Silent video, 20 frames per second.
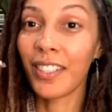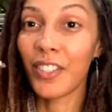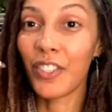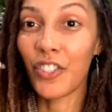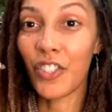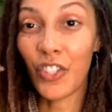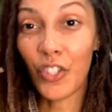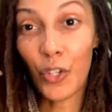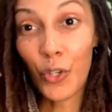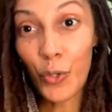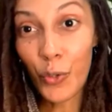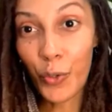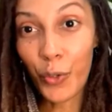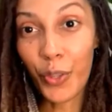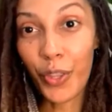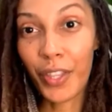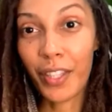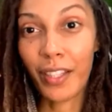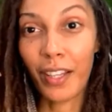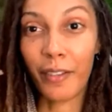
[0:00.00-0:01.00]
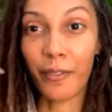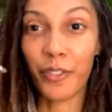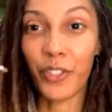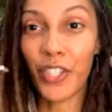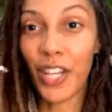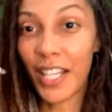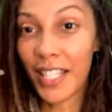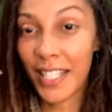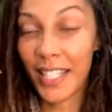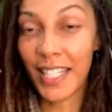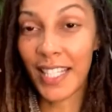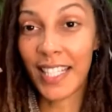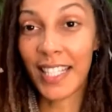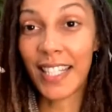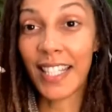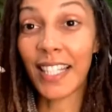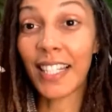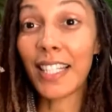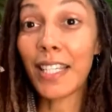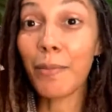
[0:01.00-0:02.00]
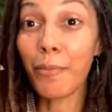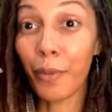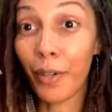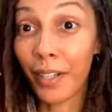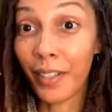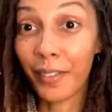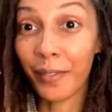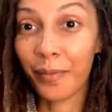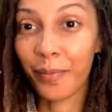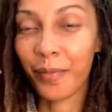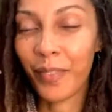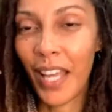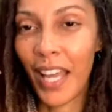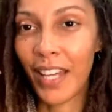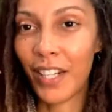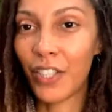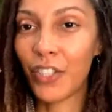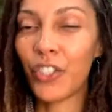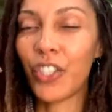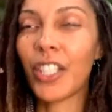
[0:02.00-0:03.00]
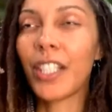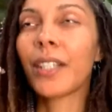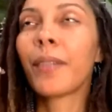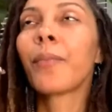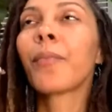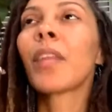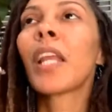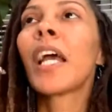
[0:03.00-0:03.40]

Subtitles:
truth, justice, the Libra energy.